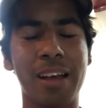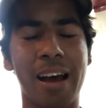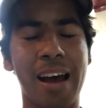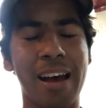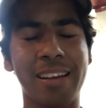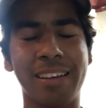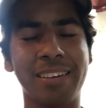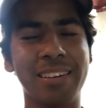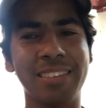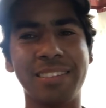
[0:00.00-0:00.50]

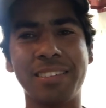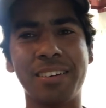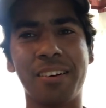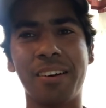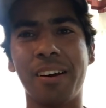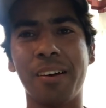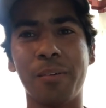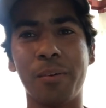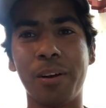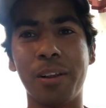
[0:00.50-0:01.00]
I
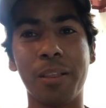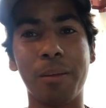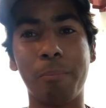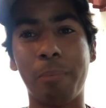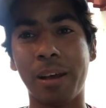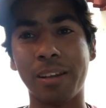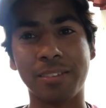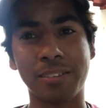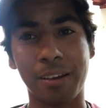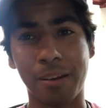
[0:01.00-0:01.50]
consider it one of the
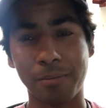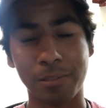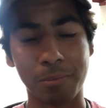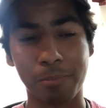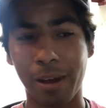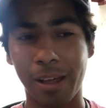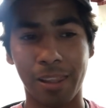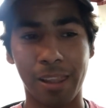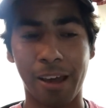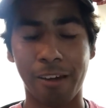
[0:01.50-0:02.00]
best times of
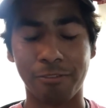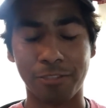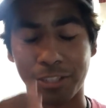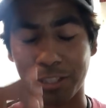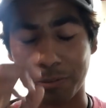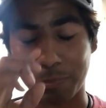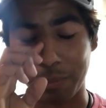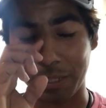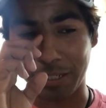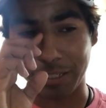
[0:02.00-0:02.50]
my life,
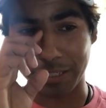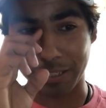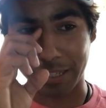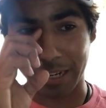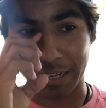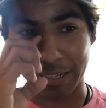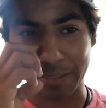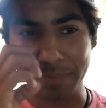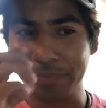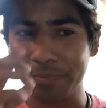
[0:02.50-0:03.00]
just because like